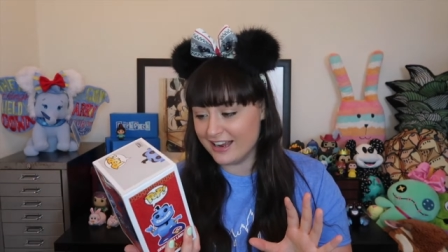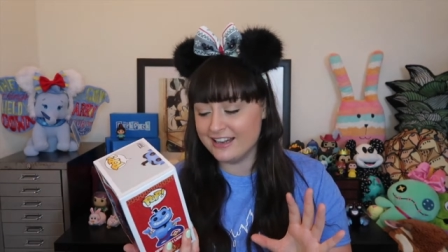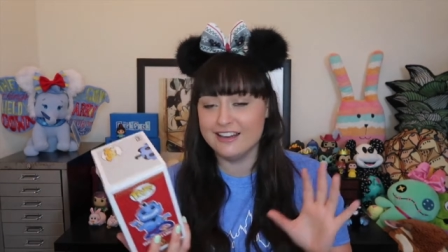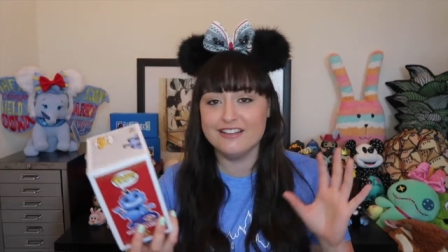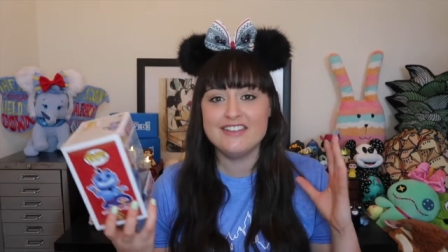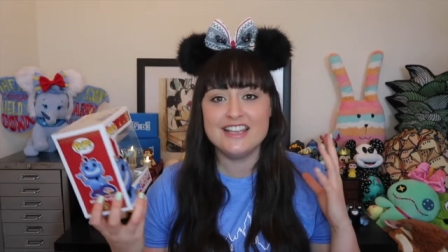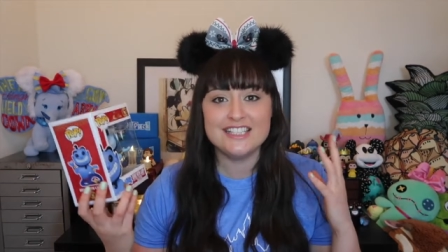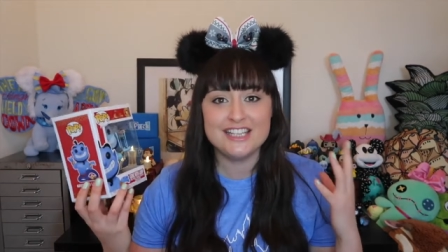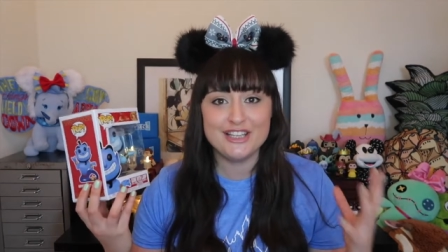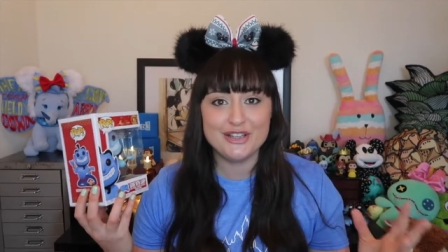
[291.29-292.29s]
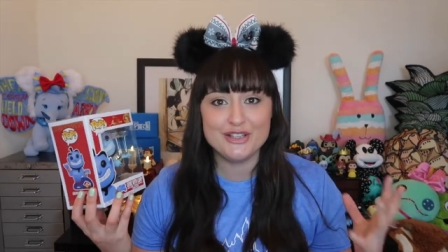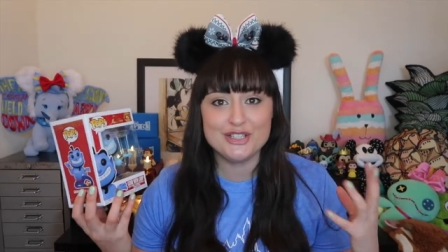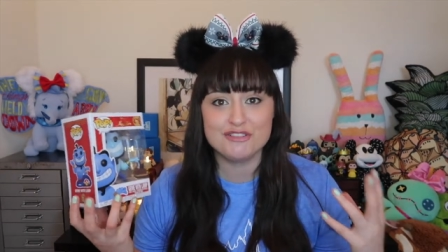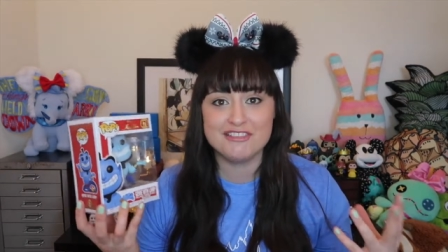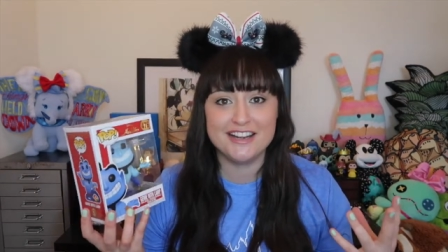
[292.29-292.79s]
I love his
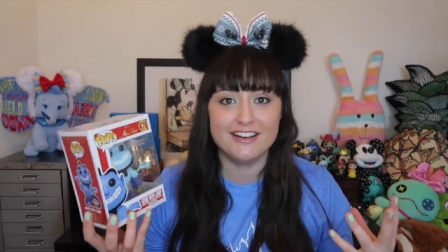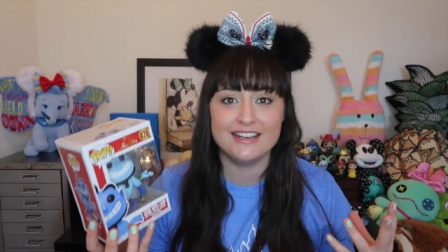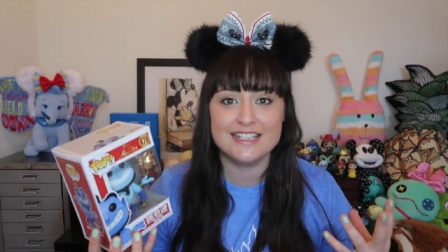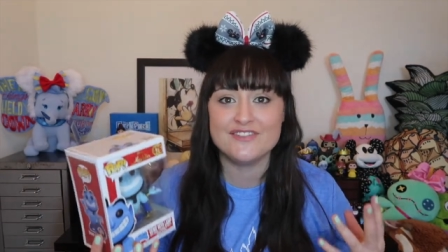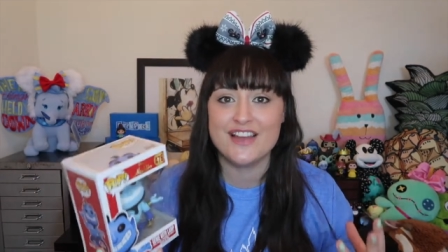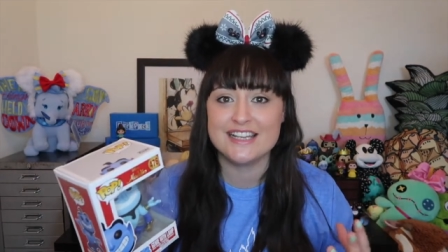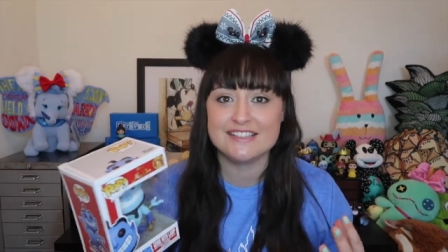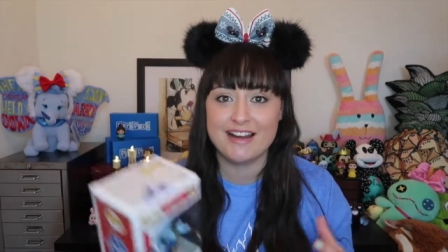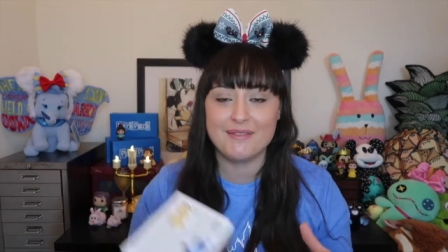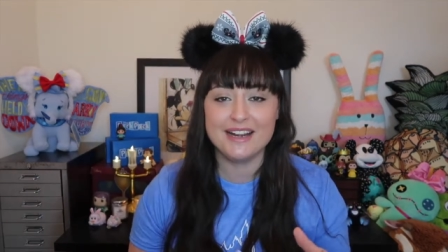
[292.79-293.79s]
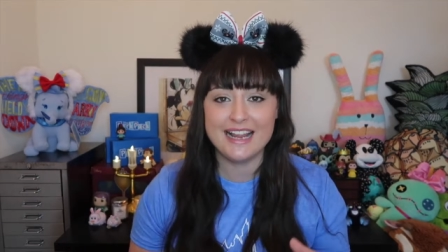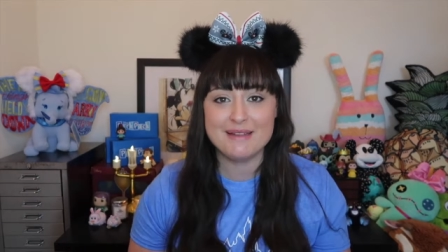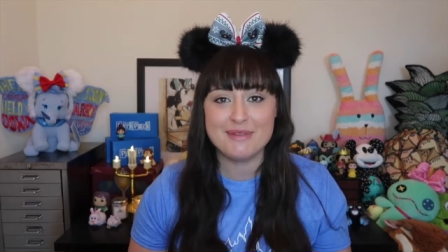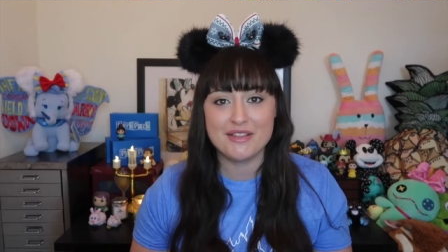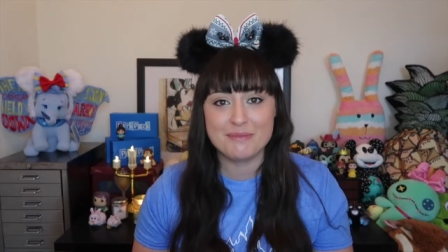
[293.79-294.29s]
huge grin on his face. Right, I'm gonna get
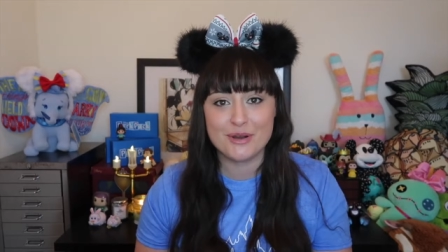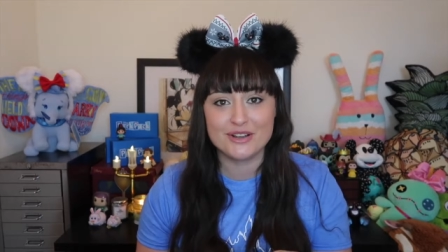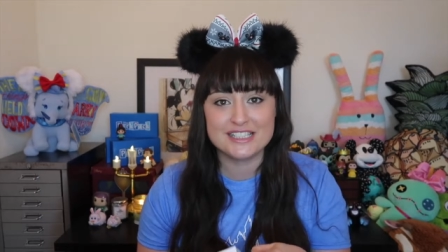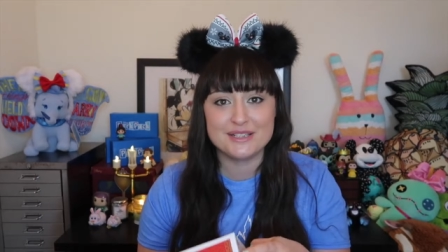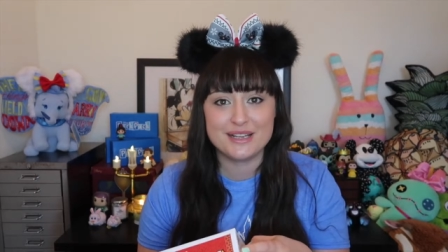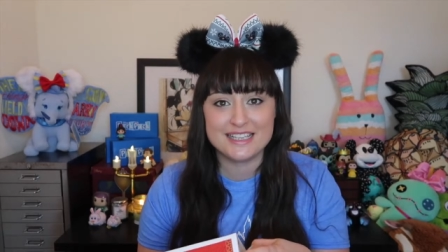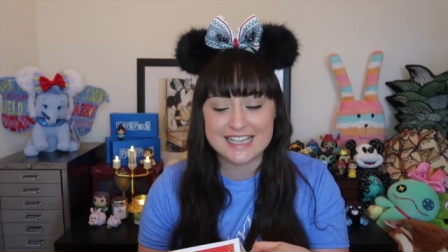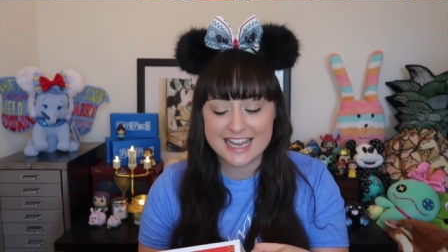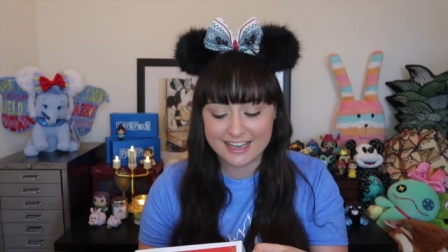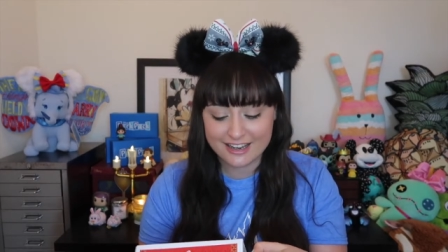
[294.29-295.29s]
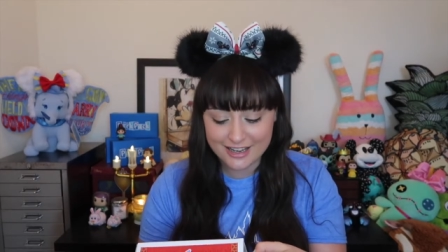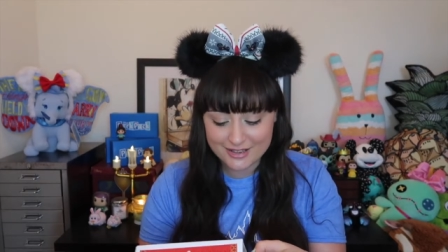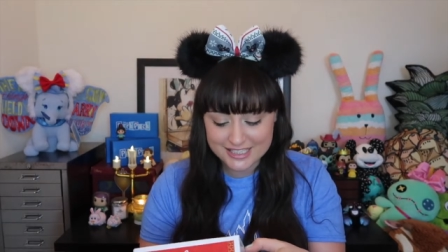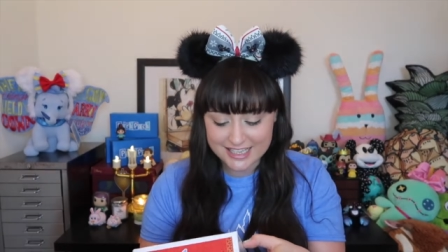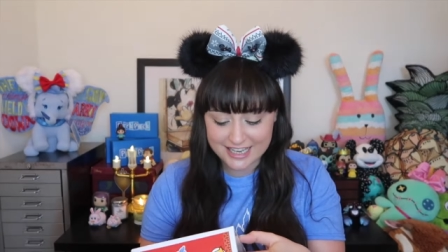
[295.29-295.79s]
him out of the box so we can take a
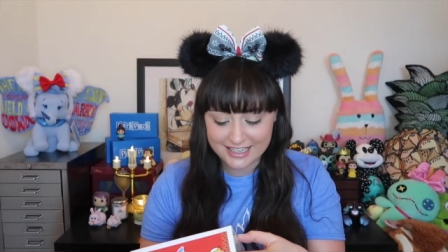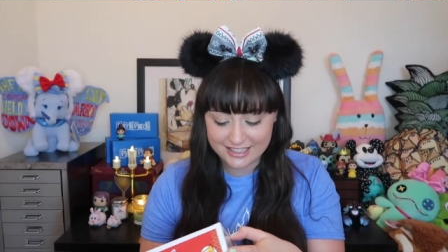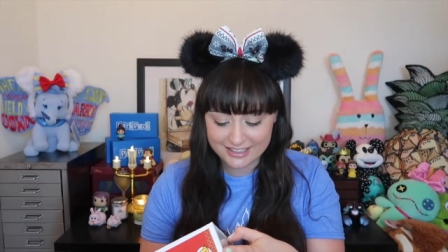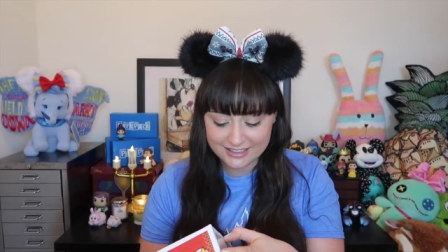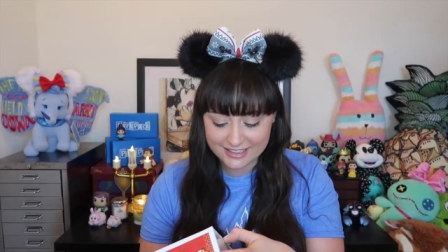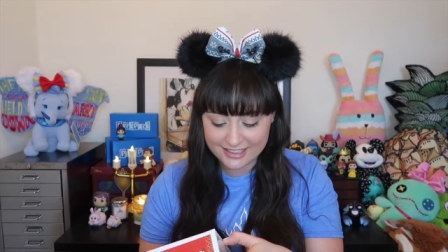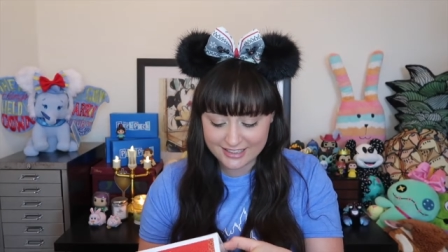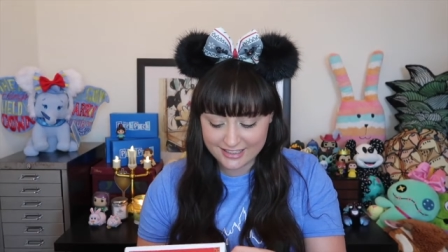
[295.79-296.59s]
closer look.